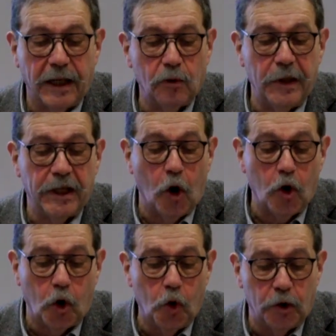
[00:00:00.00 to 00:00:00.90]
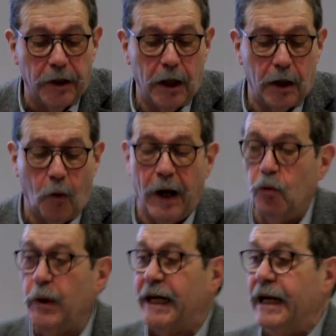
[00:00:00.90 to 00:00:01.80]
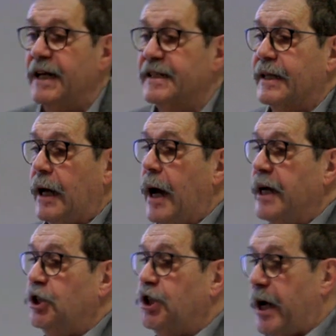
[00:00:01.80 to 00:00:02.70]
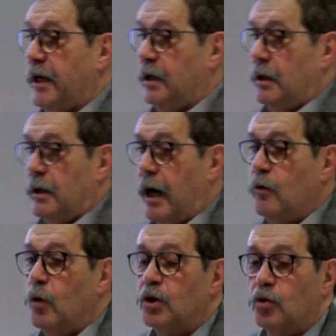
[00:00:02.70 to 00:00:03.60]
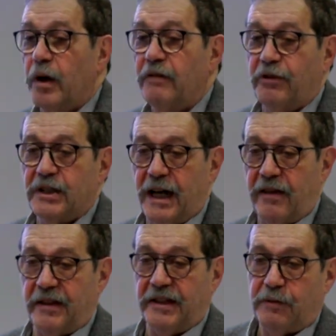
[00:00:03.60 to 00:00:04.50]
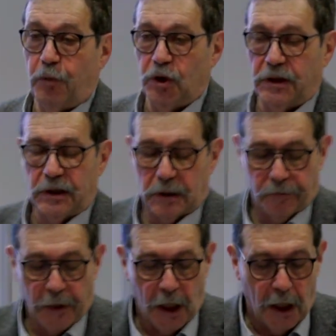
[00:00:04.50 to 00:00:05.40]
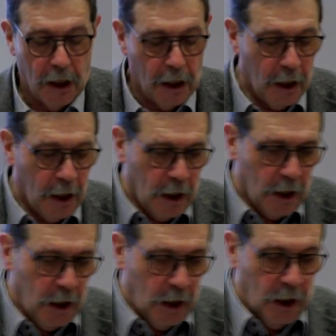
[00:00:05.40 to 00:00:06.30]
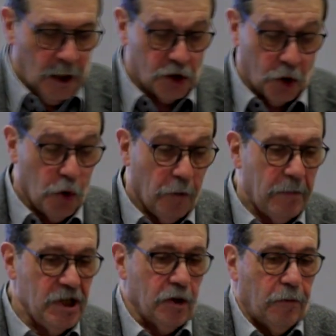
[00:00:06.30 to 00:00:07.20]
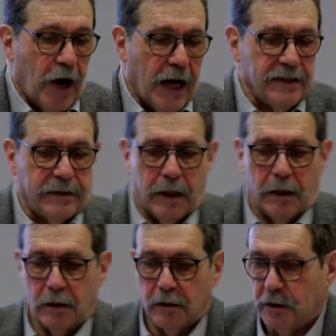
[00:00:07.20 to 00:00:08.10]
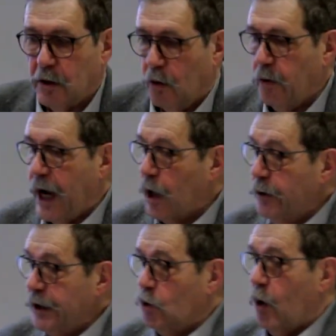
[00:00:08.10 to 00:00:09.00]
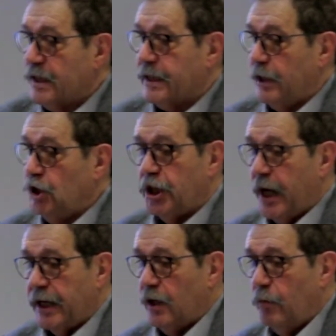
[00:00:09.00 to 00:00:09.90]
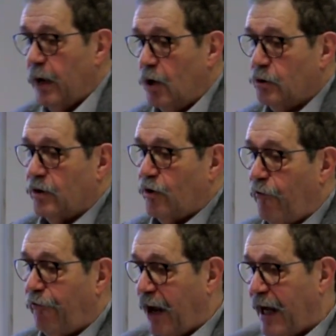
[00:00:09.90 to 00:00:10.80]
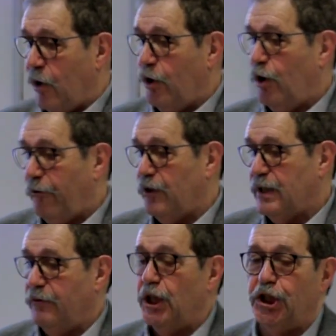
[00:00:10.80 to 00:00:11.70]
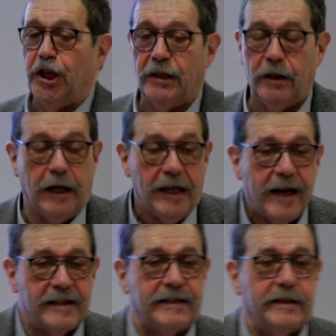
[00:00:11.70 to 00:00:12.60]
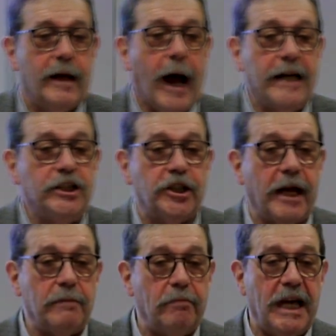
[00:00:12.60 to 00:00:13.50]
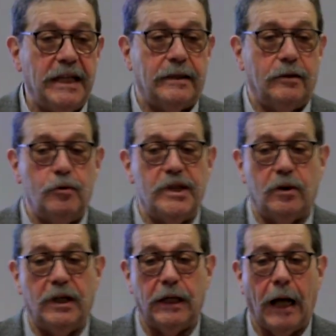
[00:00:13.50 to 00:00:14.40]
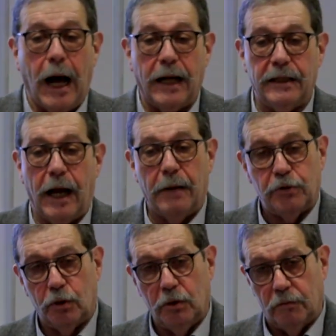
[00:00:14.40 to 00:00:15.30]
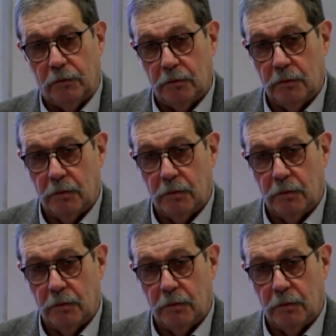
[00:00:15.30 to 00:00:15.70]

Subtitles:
can we conclude? Well, we can ask Einstein. I want to emphasize this point. So you may be surprised. So we are going to ask Einstein about the failure of his vision? Yes, Einstein made reasoning ad absurdum.